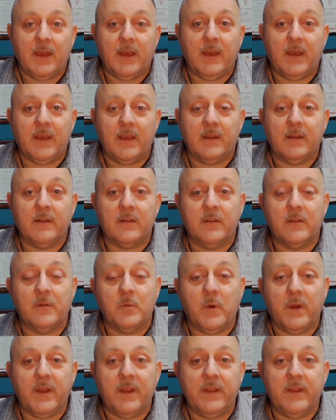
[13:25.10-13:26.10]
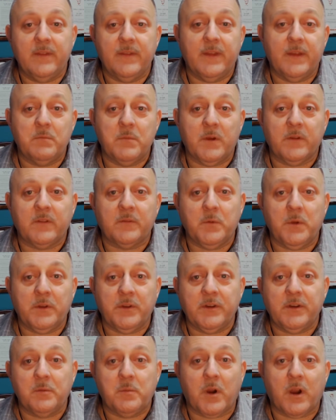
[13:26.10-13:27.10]
And the way that most
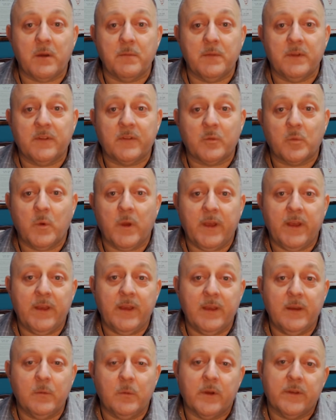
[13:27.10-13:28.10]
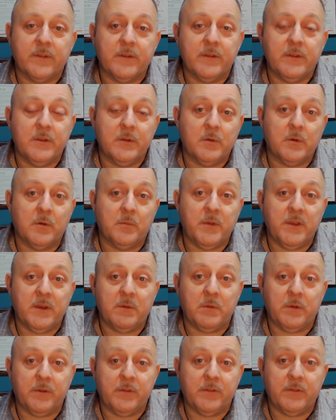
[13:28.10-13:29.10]
building departments weigh whether you will be
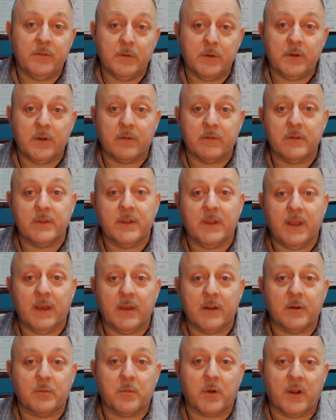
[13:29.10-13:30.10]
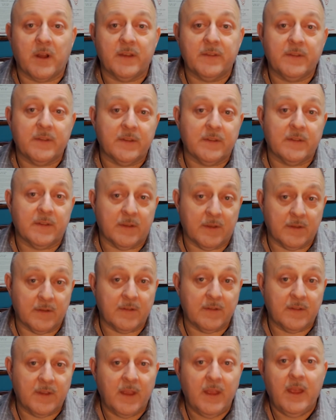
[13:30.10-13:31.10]
able to do an over-the-counter process
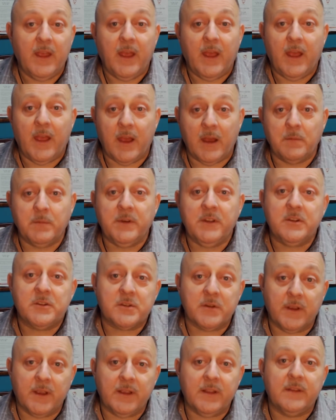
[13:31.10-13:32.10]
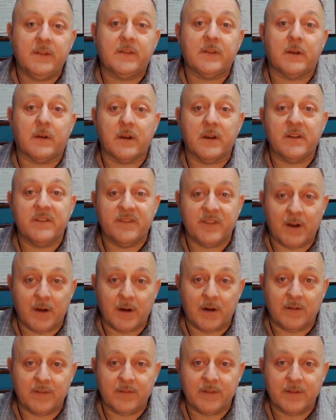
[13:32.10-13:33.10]
is how many trades are
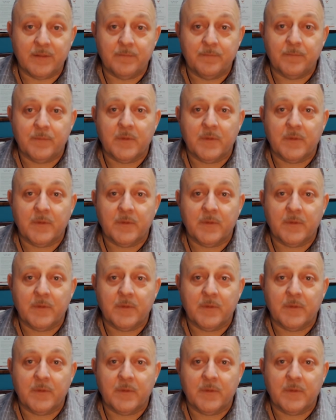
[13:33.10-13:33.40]
involved.